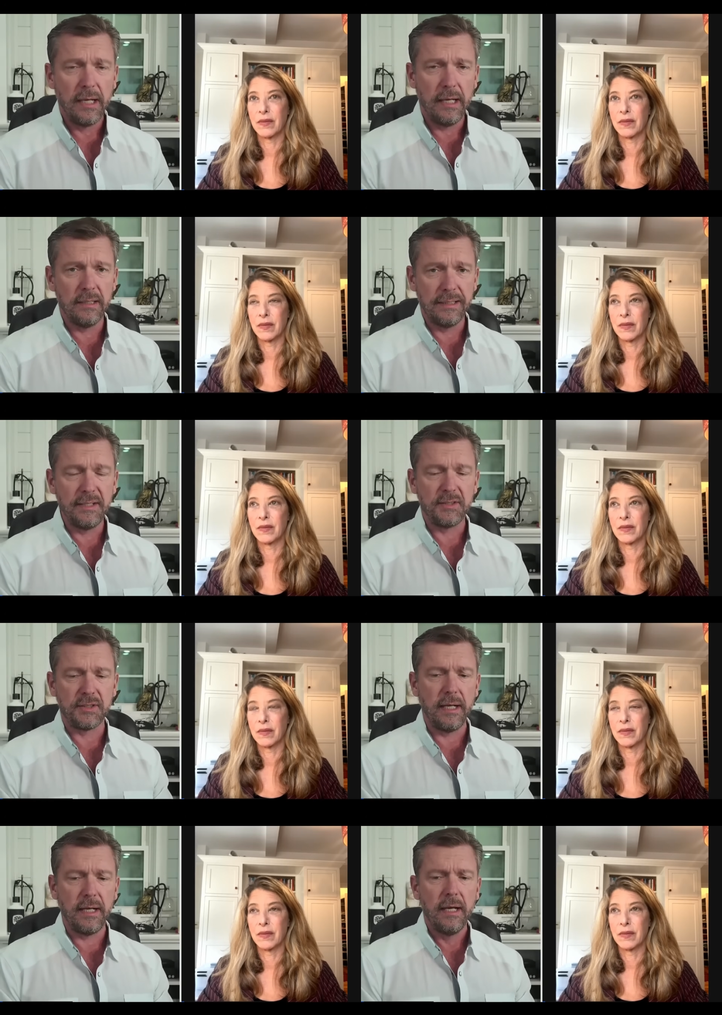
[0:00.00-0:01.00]
Speaker 1: in
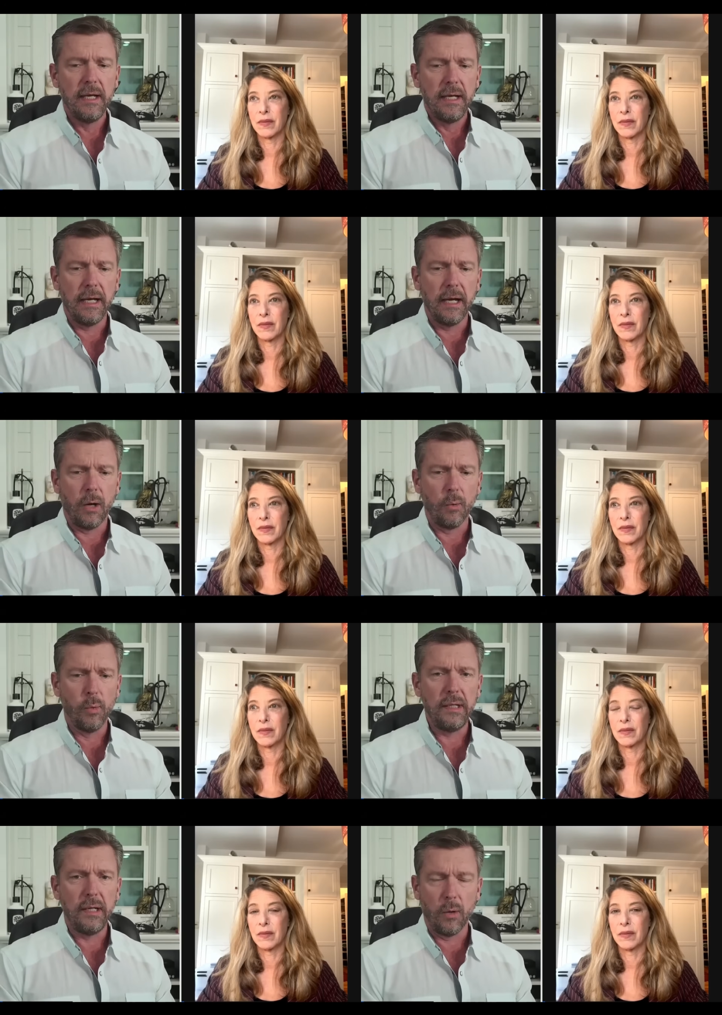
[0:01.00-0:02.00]
dc are
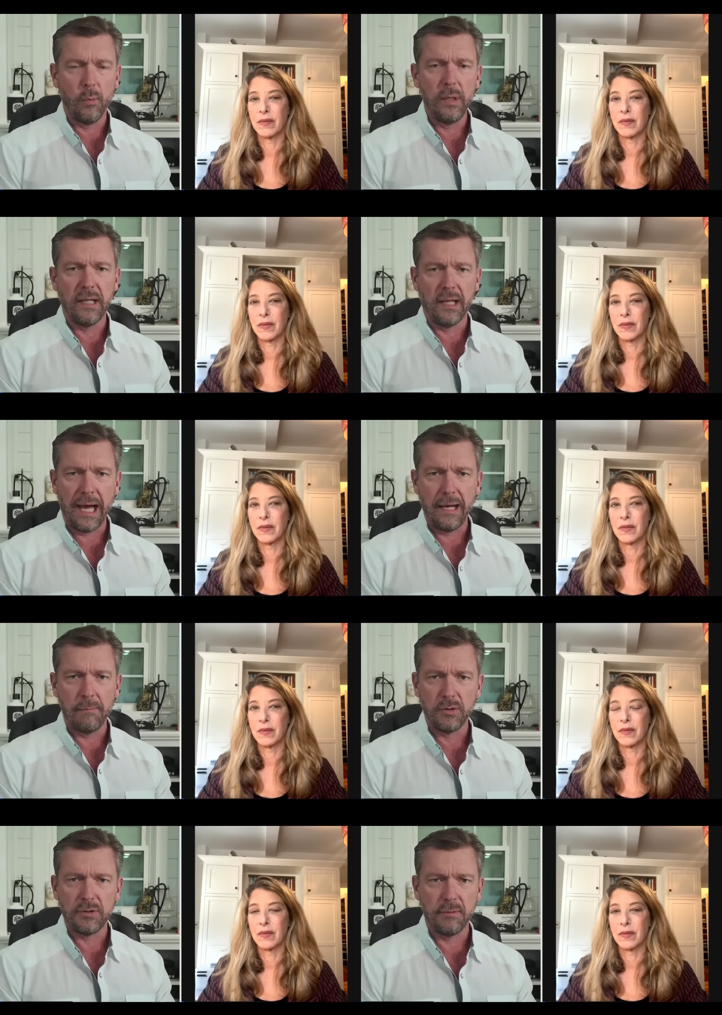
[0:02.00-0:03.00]
we are we
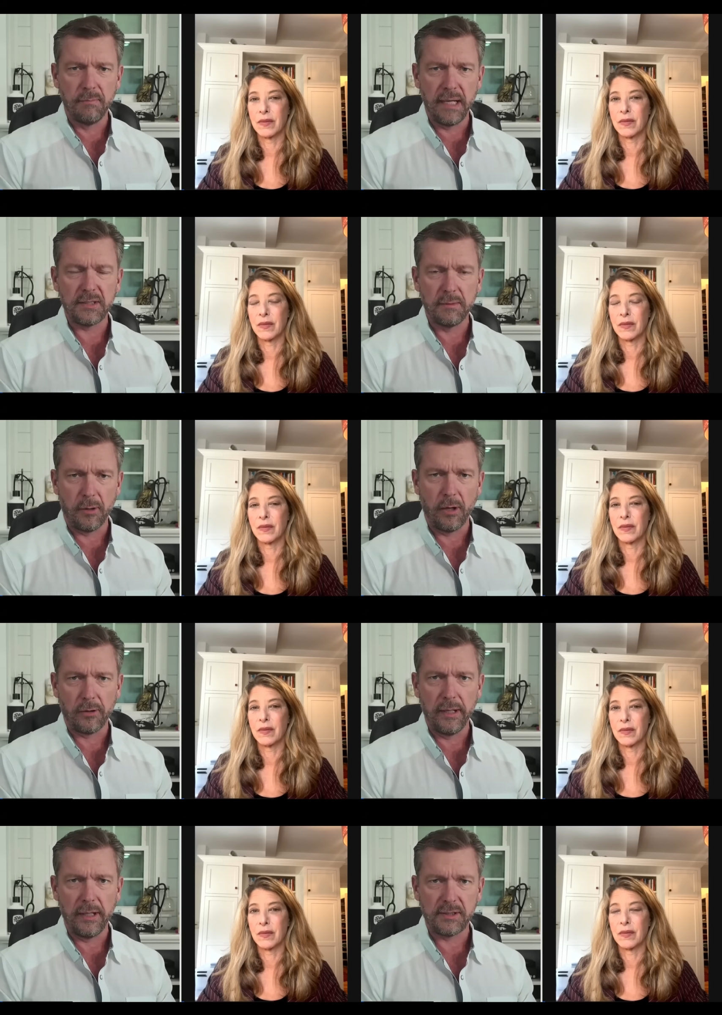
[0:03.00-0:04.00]
liable to make some
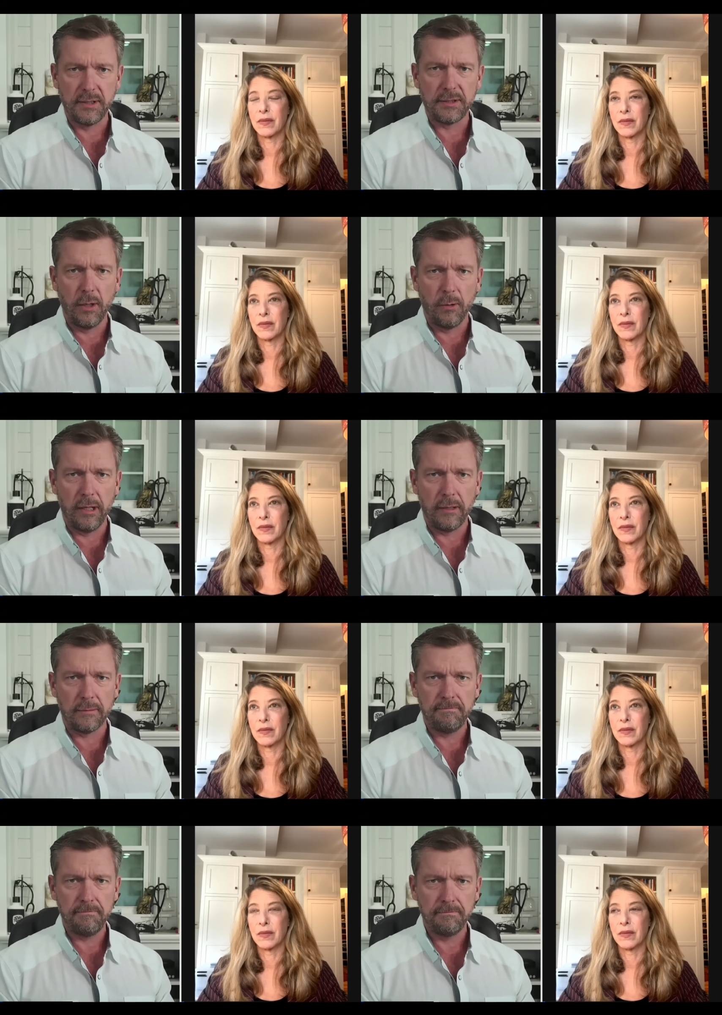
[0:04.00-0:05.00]
progress this go
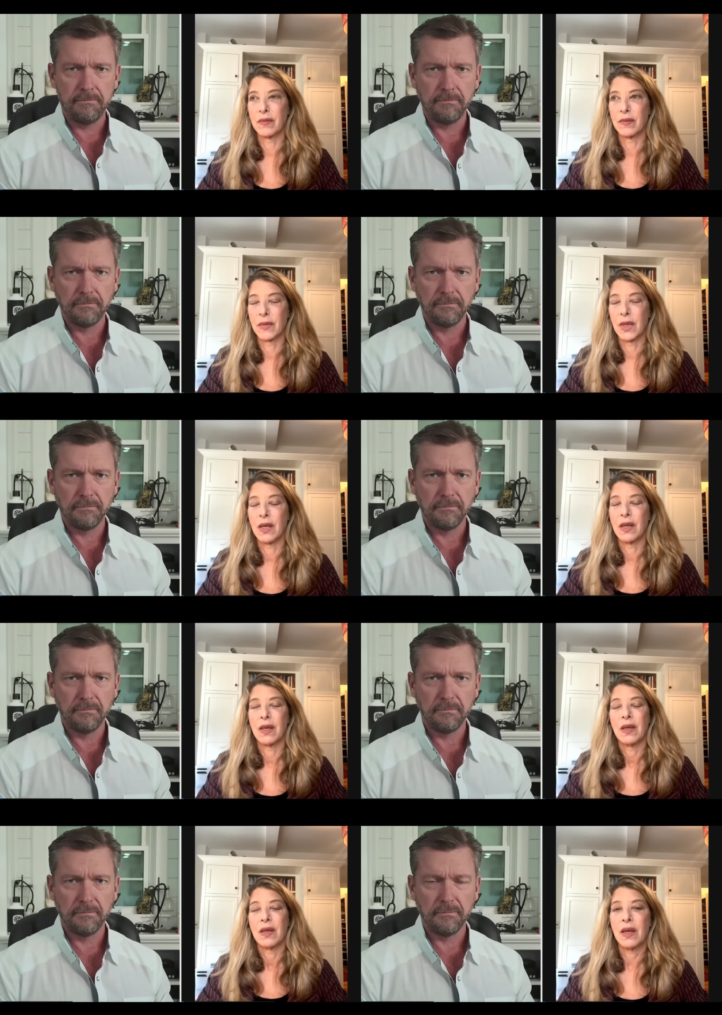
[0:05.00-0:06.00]
round
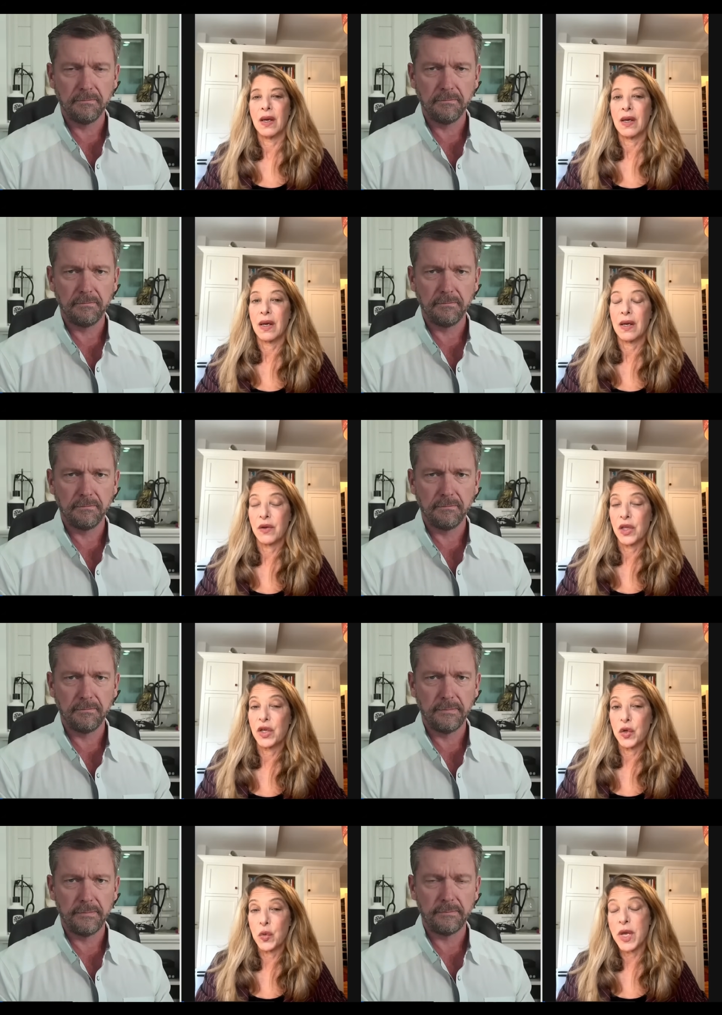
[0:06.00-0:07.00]
Speaker 2: yeah you know
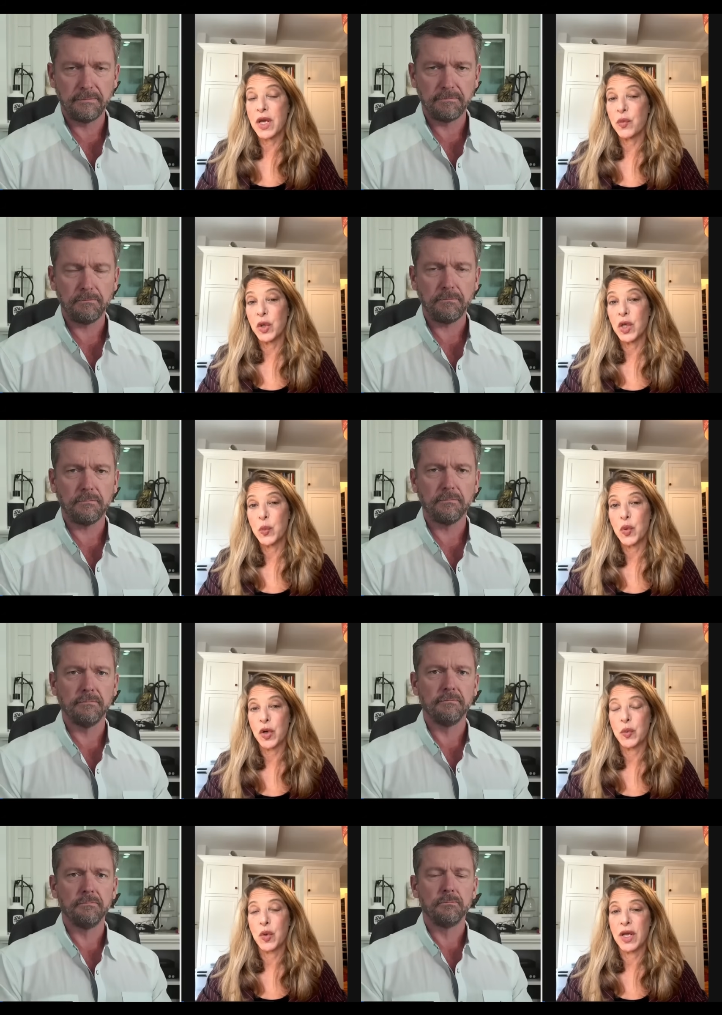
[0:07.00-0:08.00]
you make a really important
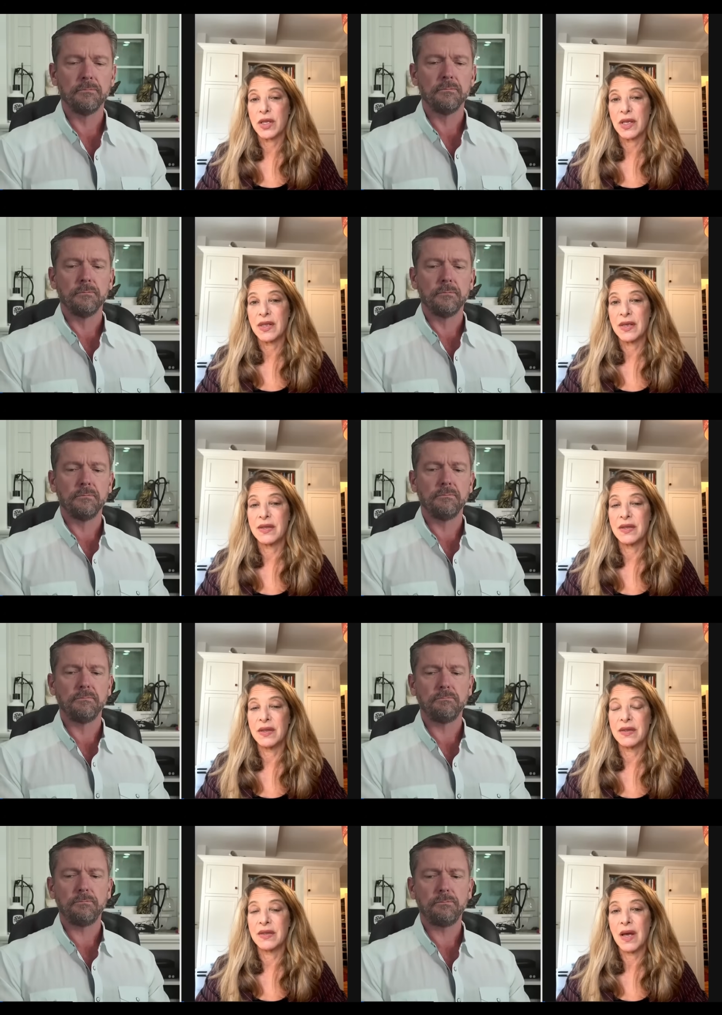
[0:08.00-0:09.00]
point that this
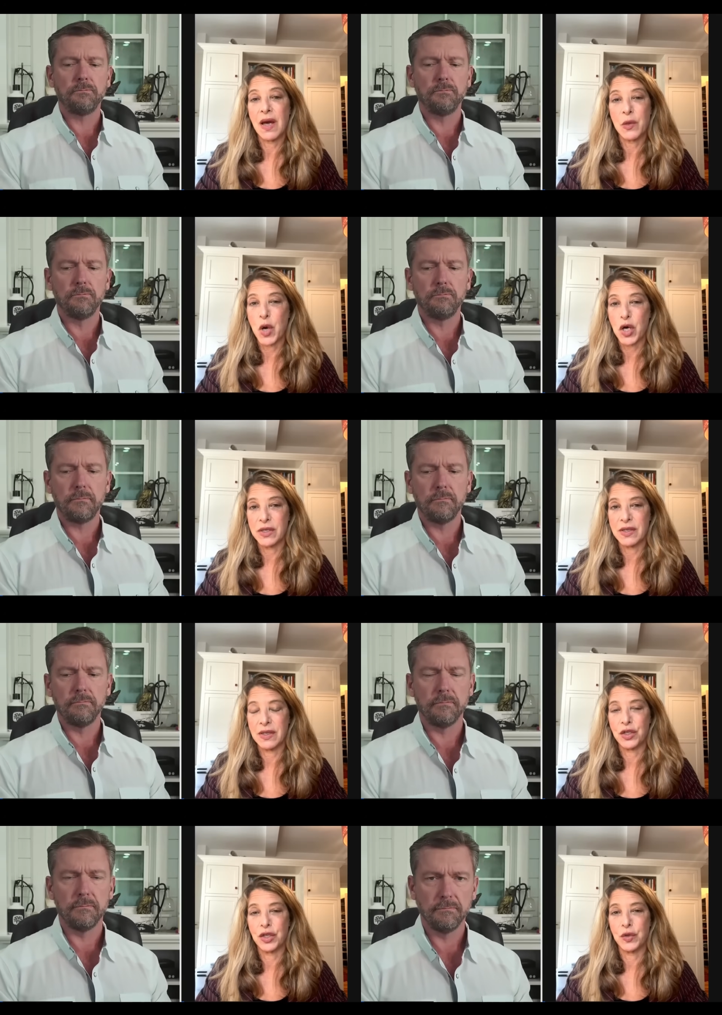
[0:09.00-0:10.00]
is not a partisan
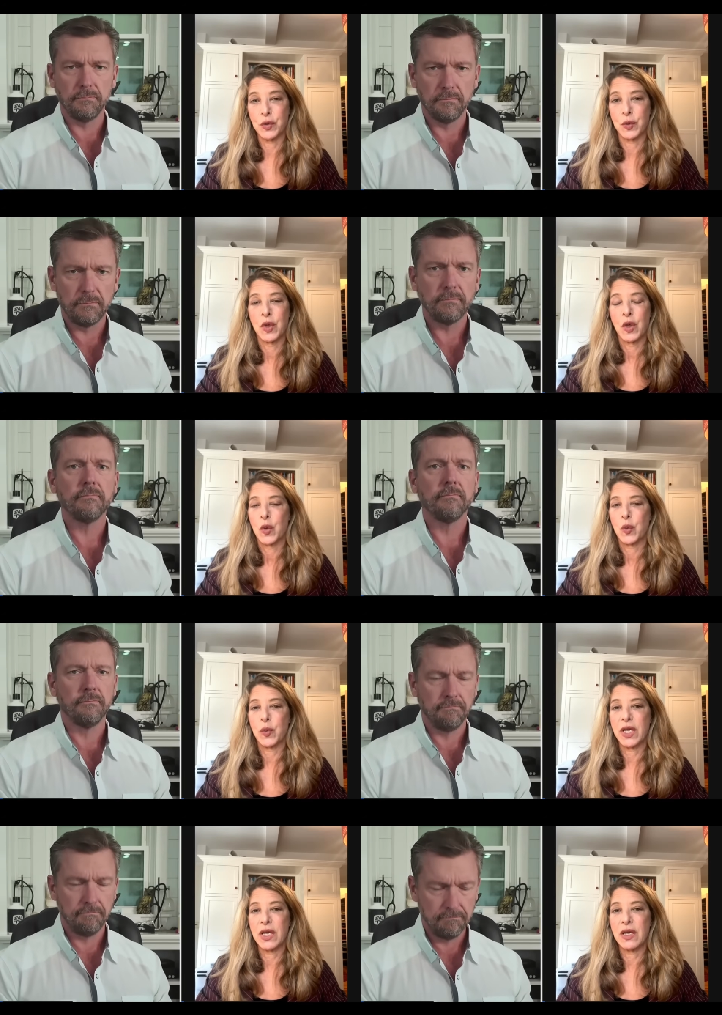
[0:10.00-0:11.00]
issue
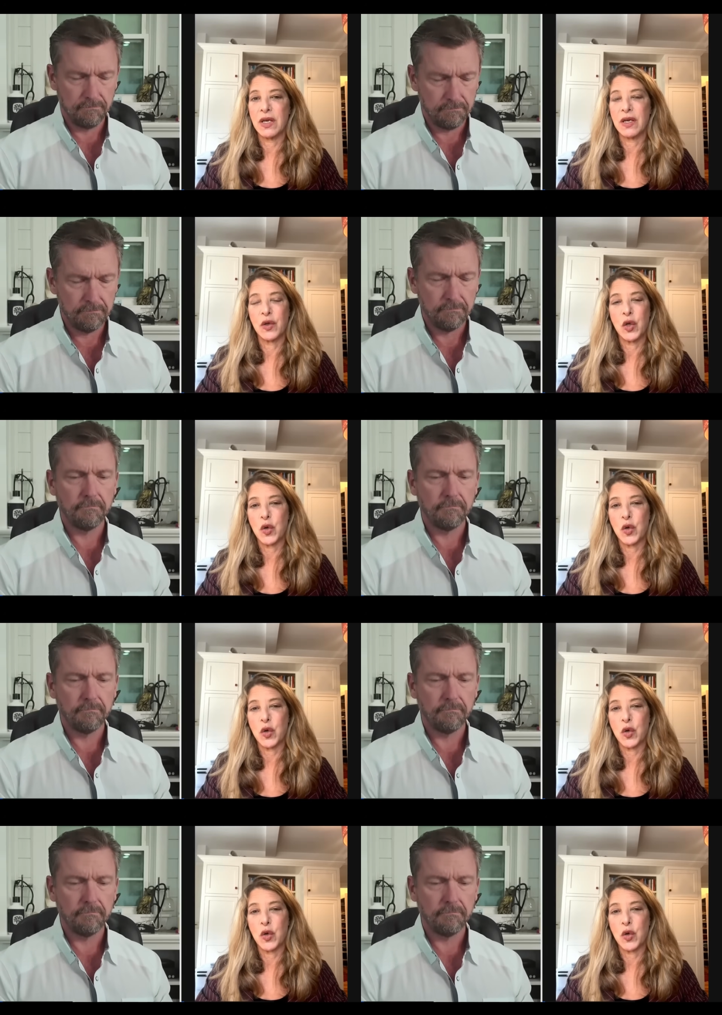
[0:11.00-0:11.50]
we you know